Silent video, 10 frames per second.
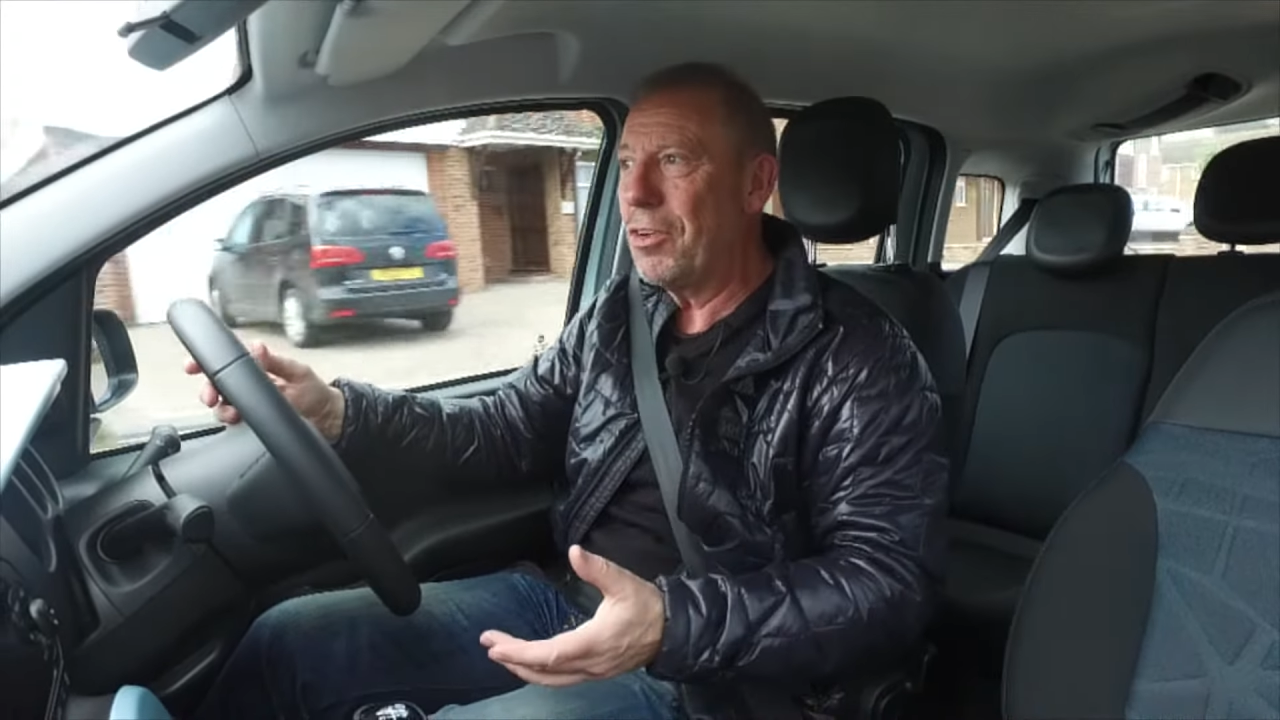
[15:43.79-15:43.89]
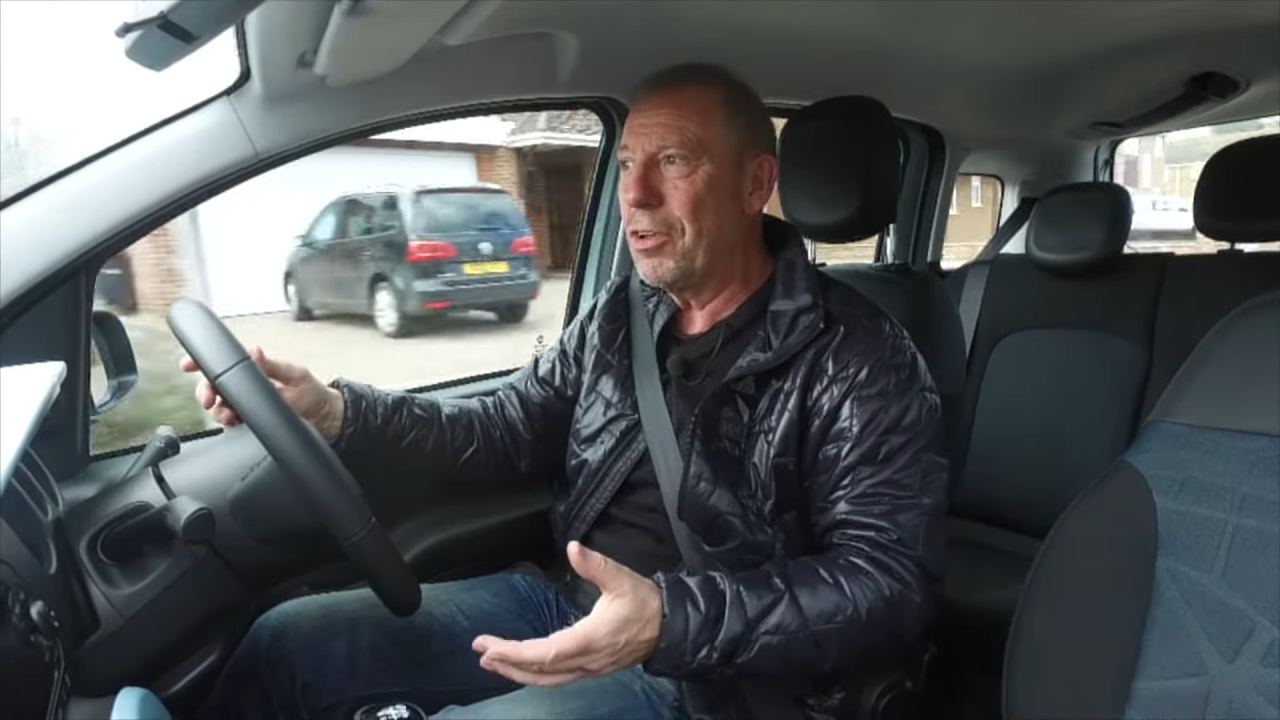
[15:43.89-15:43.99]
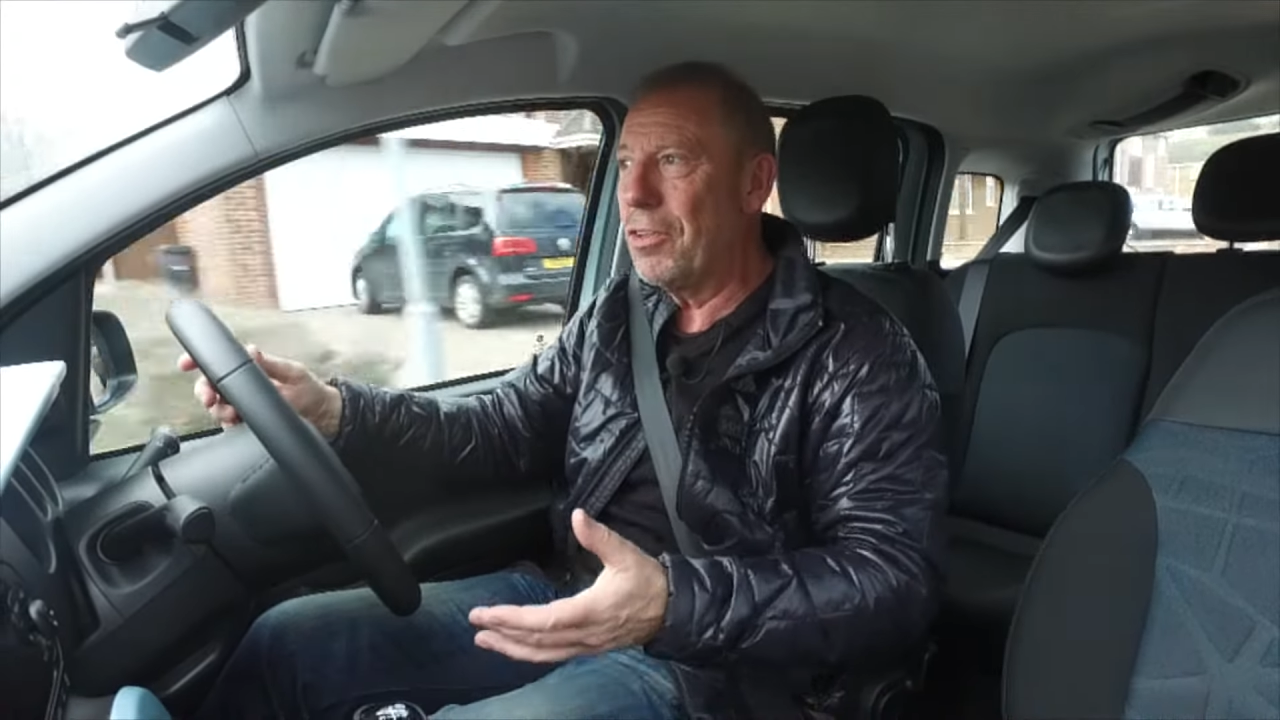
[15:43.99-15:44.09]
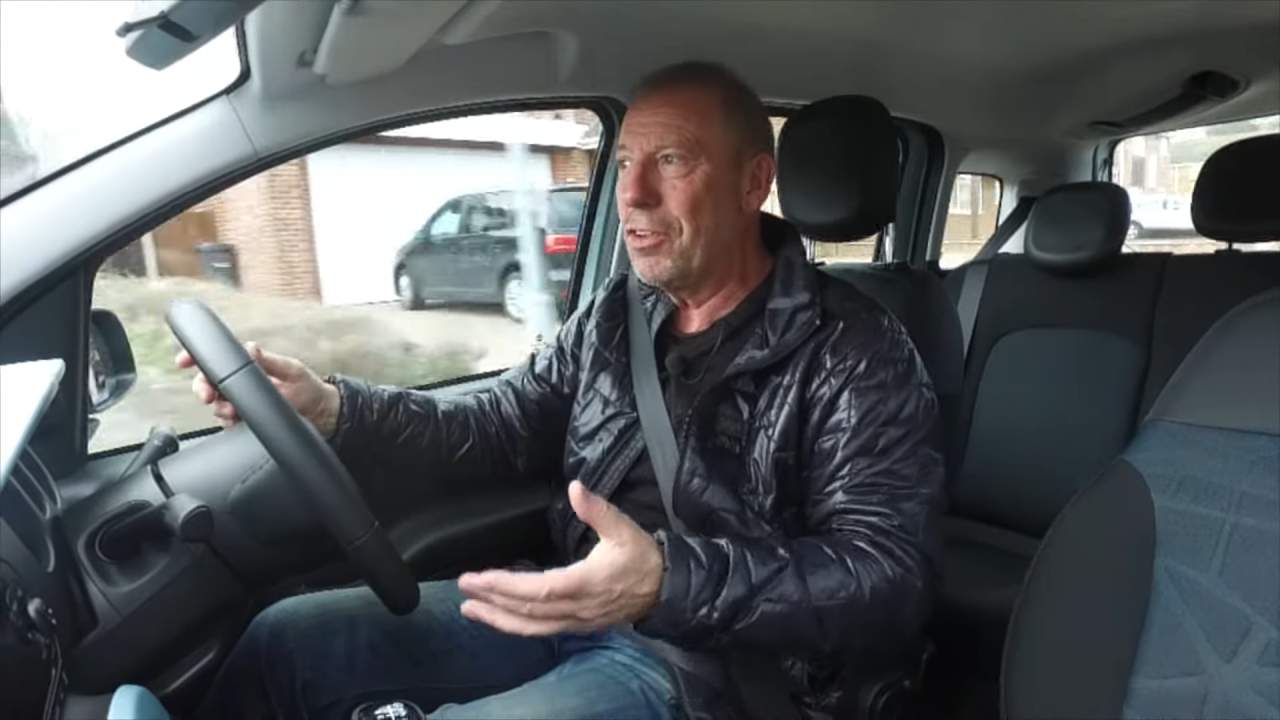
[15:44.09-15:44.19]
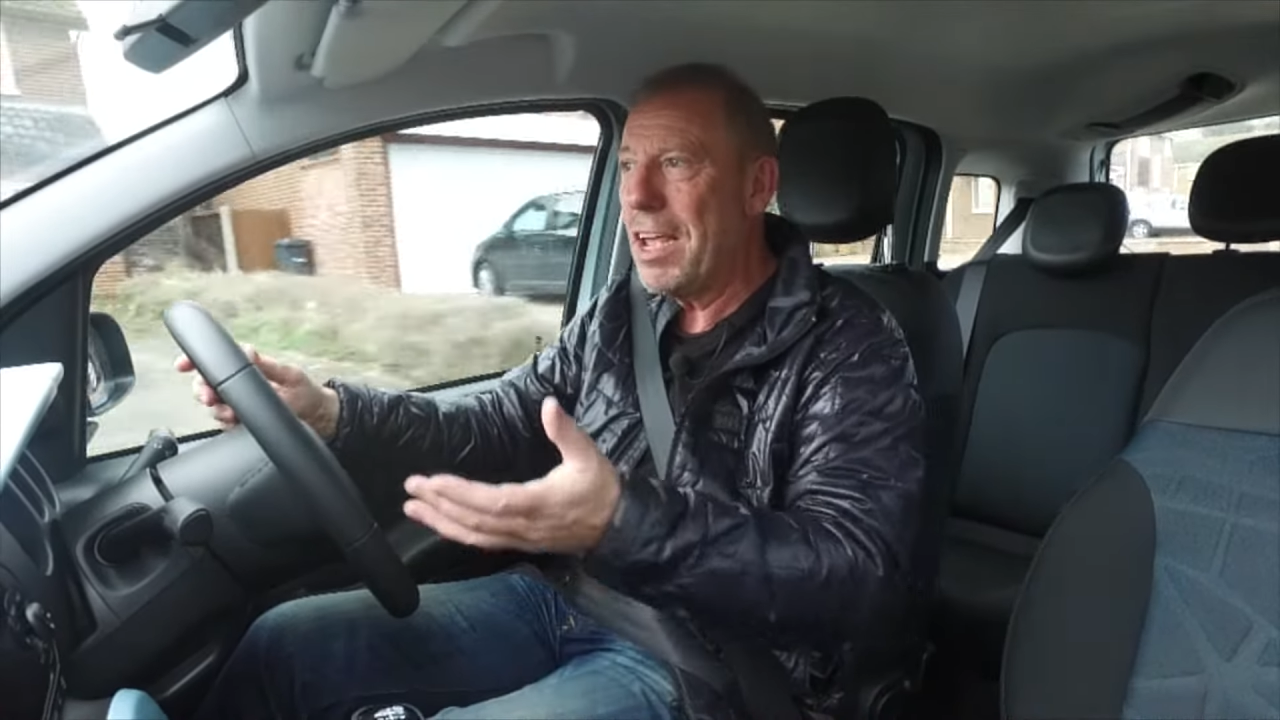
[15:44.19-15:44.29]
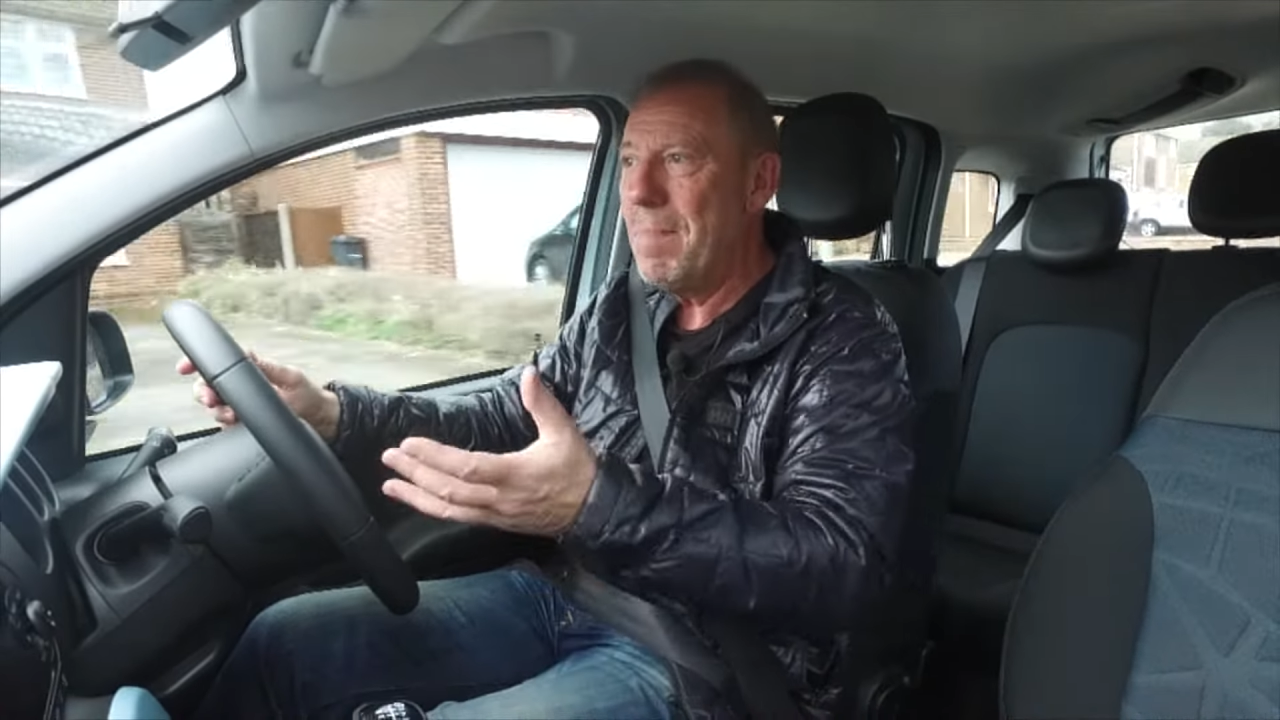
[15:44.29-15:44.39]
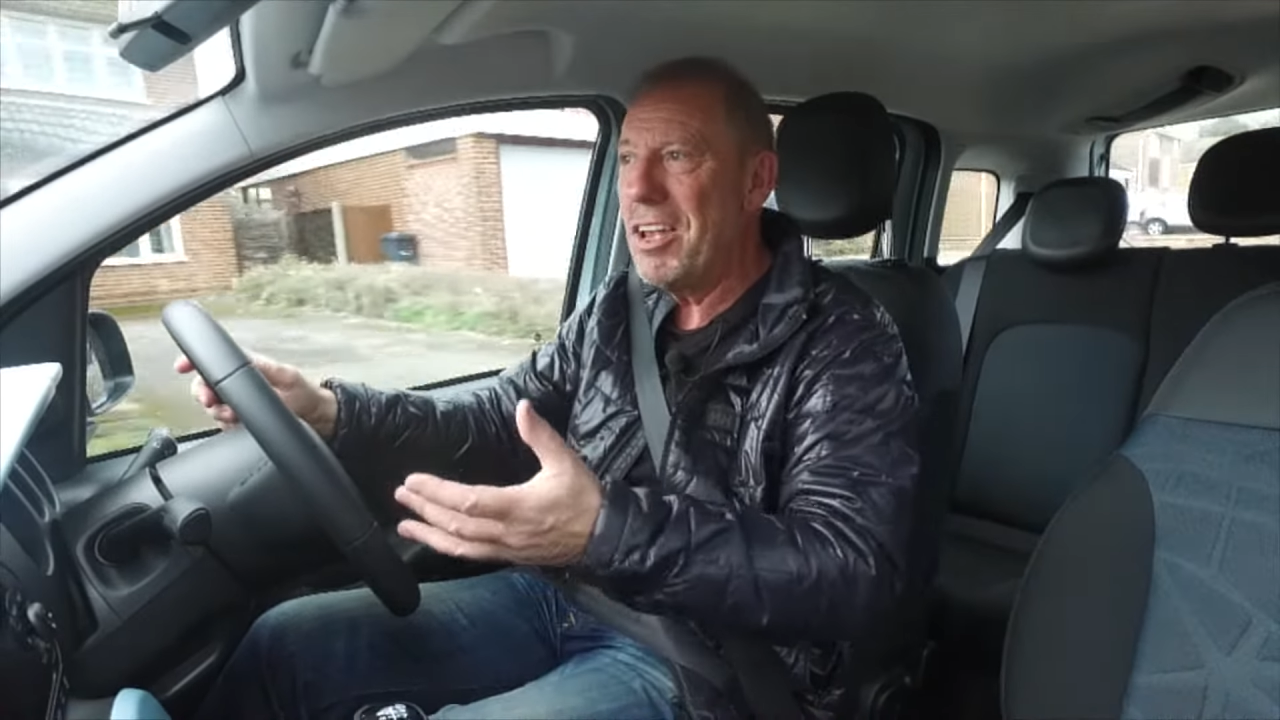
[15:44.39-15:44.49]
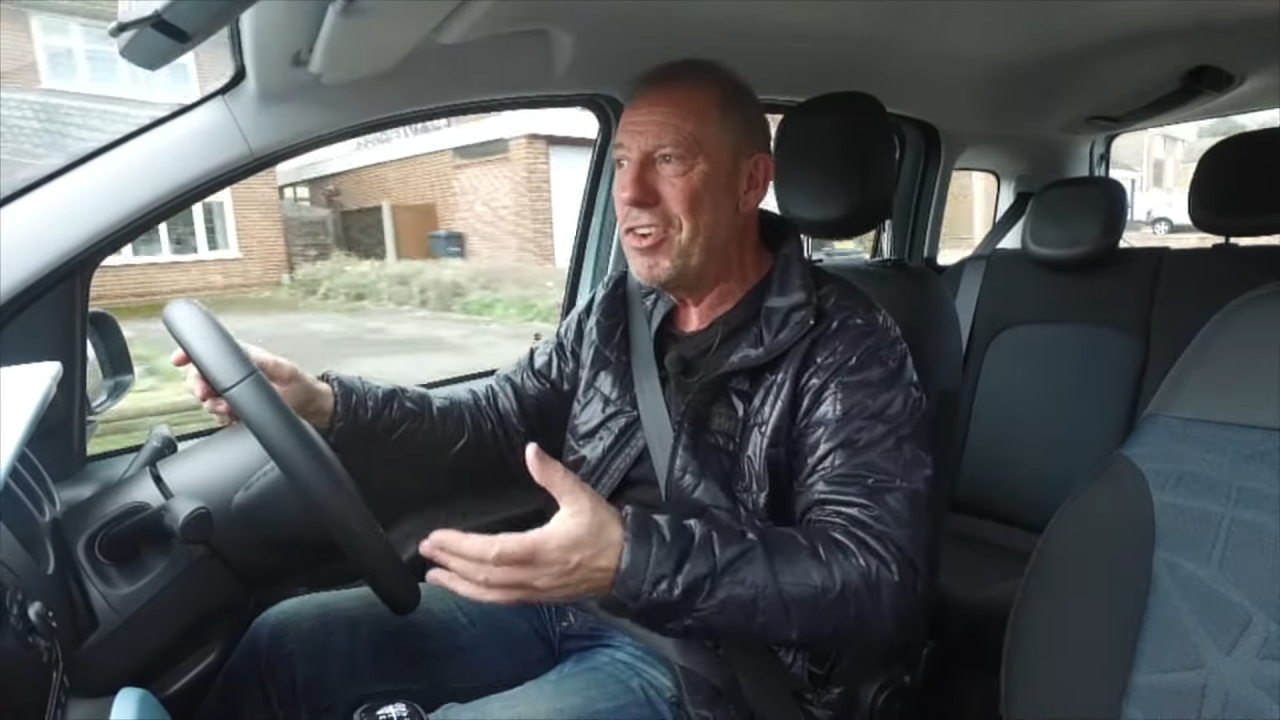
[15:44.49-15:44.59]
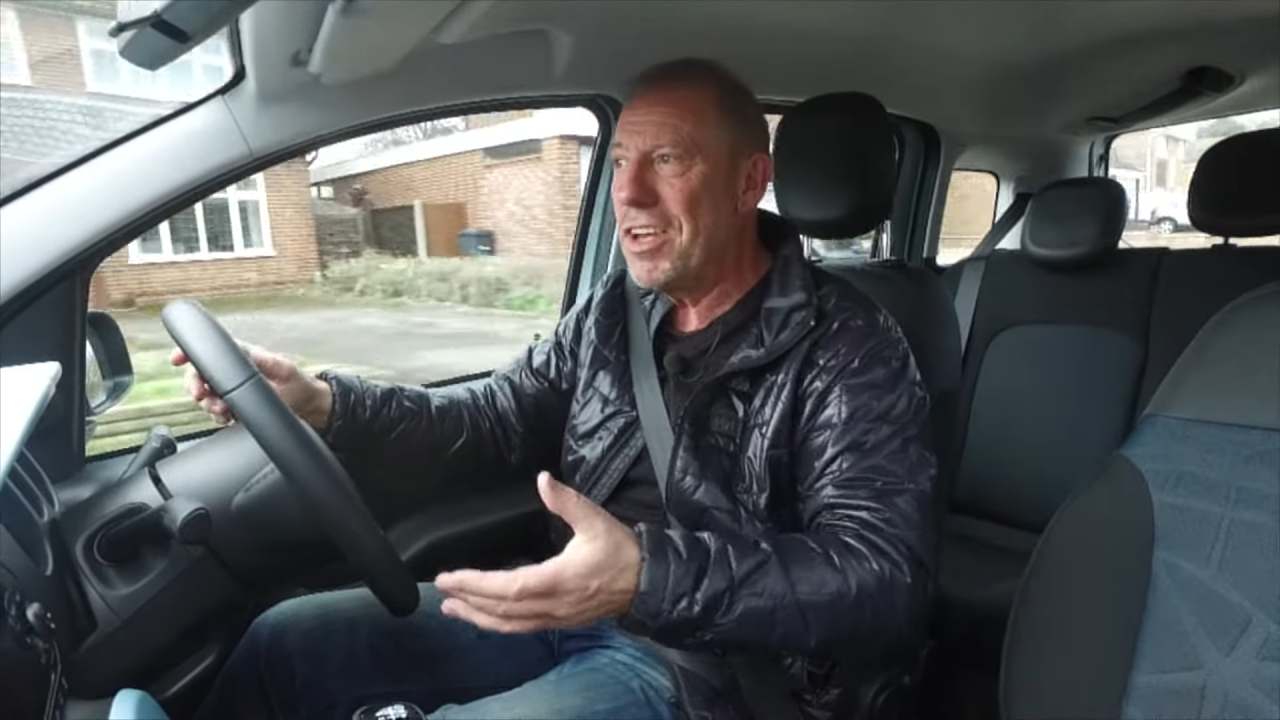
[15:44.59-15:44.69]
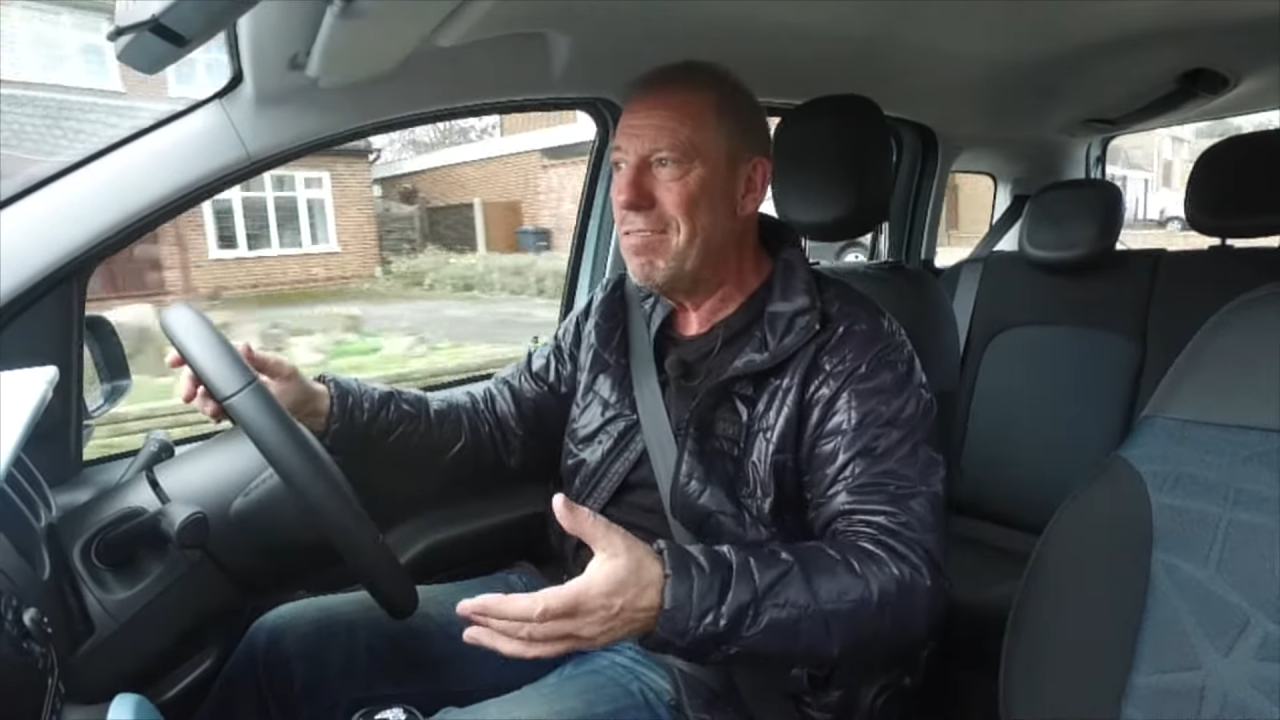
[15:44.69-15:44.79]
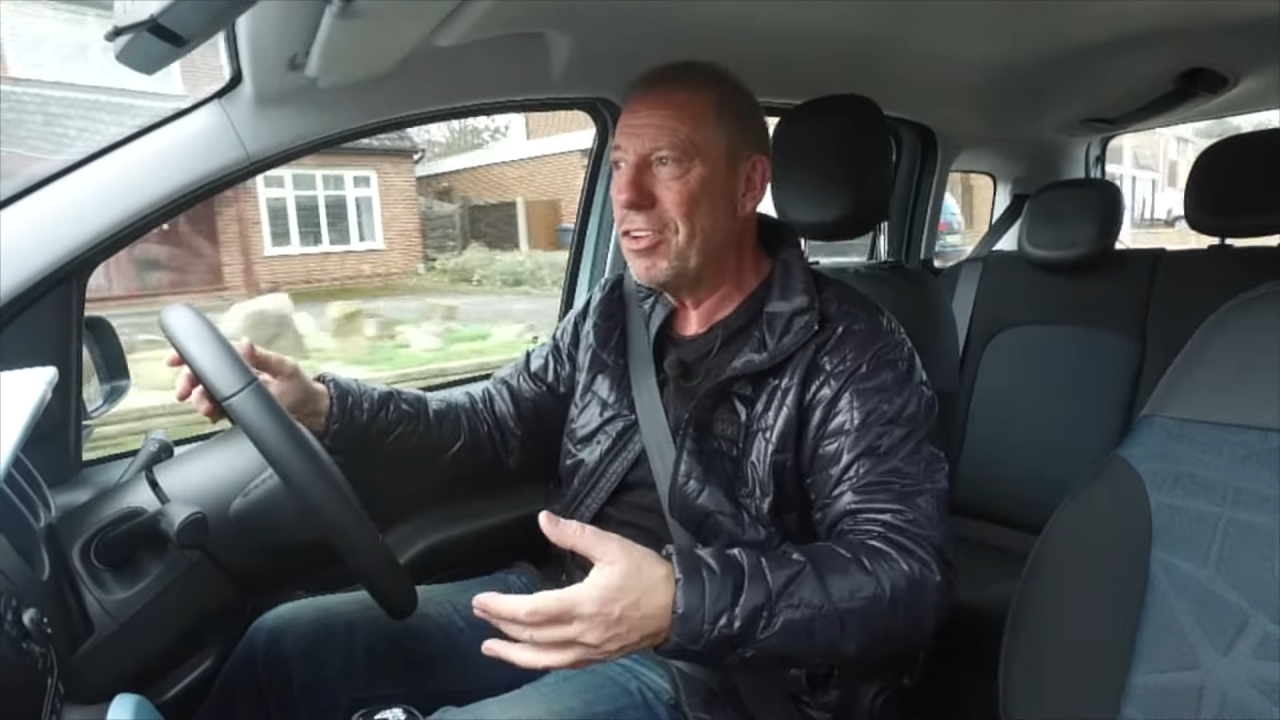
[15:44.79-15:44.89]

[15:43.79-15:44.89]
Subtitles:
It's got the same engine,